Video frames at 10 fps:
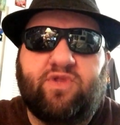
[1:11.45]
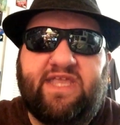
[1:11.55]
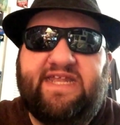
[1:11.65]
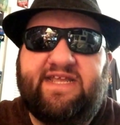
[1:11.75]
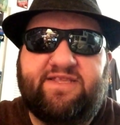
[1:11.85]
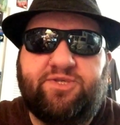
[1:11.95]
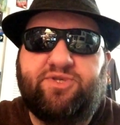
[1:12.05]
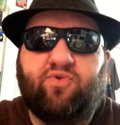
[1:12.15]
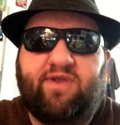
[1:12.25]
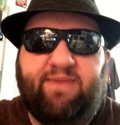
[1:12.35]
relating this
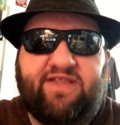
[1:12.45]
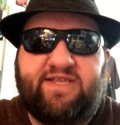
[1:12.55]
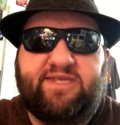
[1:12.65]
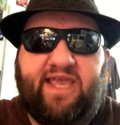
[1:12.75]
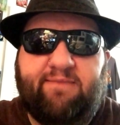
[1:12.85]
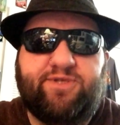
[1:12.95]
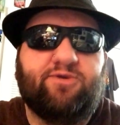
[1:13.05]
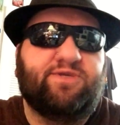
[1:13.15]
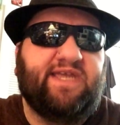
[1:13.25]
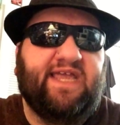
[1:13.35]
story about these
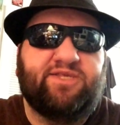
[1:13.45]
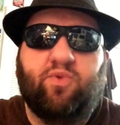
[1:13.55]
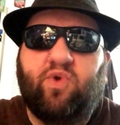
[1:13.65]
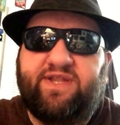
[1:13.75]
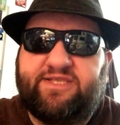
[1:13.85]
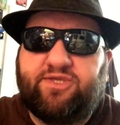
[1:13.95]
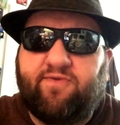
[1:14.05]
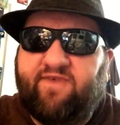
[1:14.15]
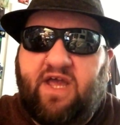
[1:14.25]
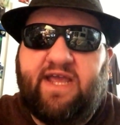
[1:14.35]
hamsters, he has the one that
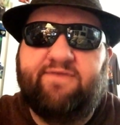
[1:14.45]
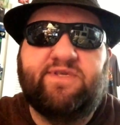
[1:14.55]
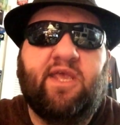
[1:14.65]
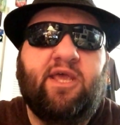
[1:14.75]
survives.